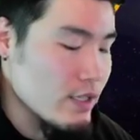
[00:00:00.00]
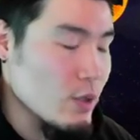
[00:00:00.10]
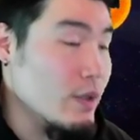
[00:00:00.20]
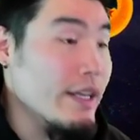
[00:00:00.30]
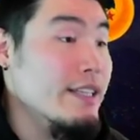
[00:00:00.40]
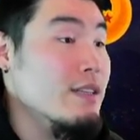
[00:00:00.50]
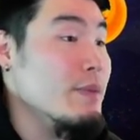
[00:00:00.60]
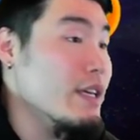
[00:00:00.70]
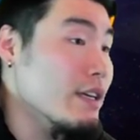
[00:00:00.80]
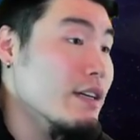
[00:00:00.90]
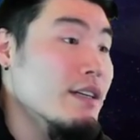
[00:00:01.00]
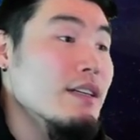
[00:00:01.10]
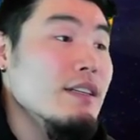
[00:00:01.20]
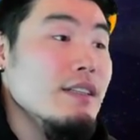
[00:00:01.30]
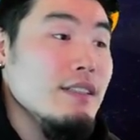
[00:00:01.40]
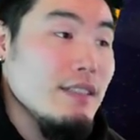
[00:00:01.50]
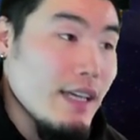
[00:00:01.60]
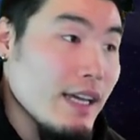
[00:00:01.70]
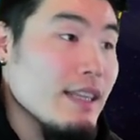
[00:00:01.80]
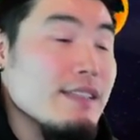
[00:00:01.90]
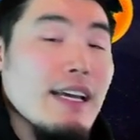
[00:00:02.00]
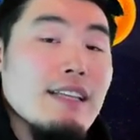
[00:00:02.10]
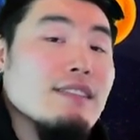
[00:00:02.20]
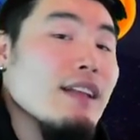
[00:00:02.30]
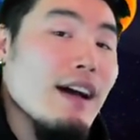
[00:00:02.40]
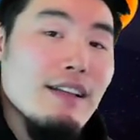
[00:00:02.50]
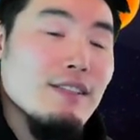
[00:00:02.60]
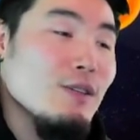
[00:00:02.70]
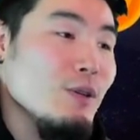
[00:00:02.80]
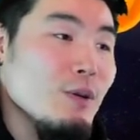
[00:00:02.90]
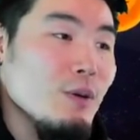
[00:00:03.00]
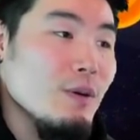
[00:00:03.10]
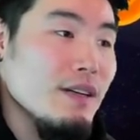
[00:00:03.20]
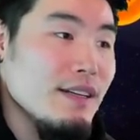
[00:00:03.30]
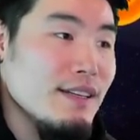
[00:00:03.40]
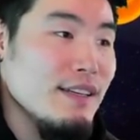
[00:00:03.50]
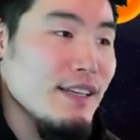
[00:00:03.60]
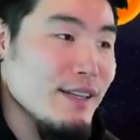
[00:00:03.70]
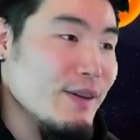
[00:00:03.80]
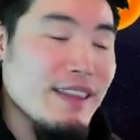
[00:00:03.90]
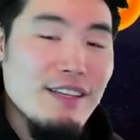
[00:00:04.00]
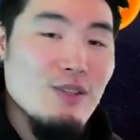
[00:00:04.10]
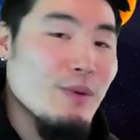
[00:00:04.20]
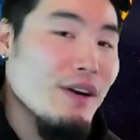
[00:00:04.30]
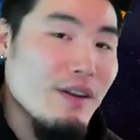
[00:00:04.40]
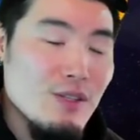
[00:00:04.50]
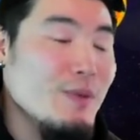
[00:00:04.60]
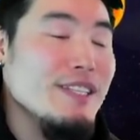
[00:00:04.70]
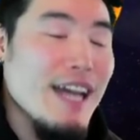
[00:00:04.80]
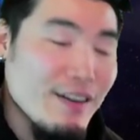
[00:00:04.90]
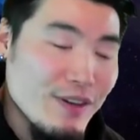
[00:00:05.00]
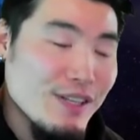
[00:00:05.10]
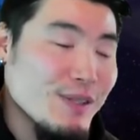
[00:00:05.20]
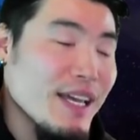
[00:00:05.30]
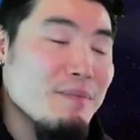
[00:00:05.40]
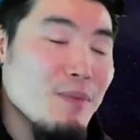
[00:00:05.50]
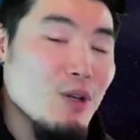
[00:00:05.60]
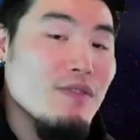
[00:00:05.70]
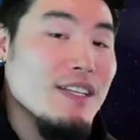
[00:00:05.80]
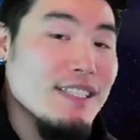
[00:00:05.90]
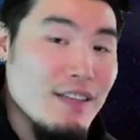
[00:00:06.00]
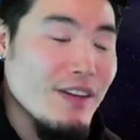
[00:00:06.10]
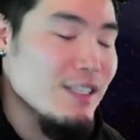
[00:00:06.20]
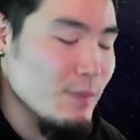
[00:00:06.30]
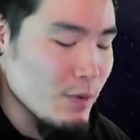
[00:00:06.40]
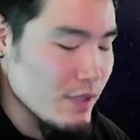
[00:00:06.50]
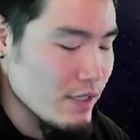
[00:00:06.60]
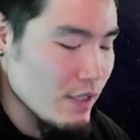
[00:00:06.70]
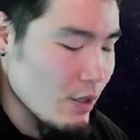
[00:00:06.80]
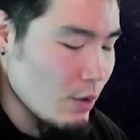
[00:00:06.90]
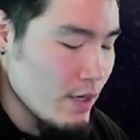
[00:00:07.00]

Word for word: who needs to be in the second slot to, you know, get the super super attack first to get most of his defense boost. So